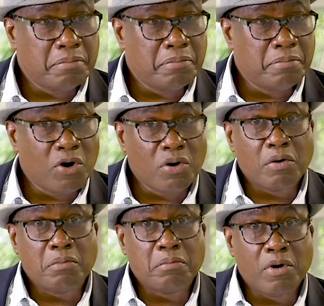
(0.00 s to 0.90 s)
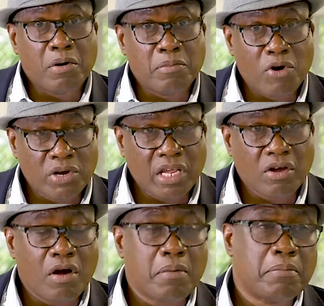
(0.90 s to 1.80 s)
more
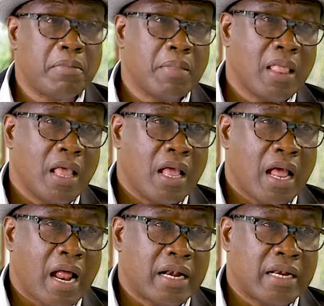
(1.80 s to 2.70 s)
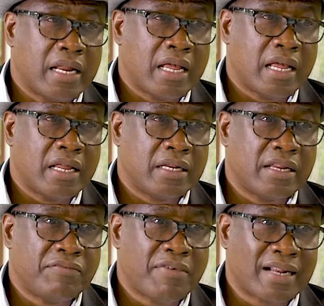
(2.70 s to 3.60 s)
income. And
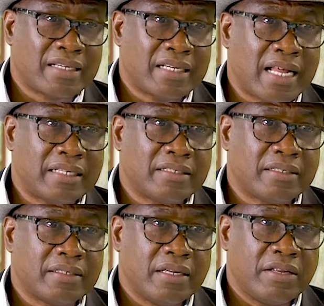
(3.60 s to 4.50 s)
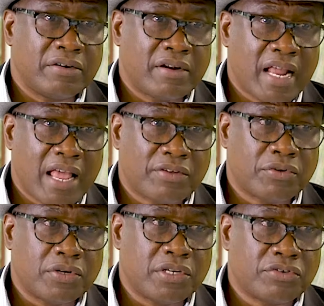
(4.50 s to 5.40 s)
the fact that
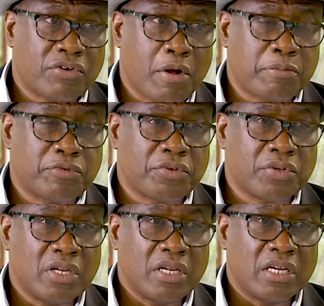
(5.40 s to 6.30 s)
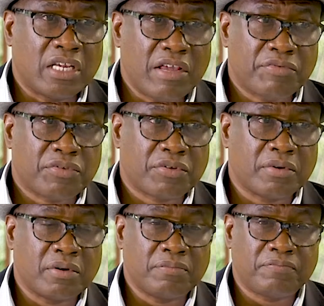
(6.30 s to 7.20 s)
reliance on these crops gives
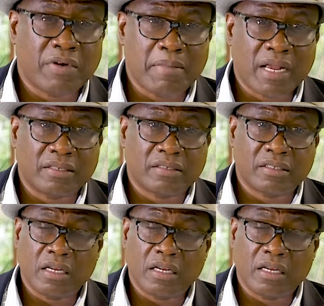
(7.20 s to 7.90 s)
farmers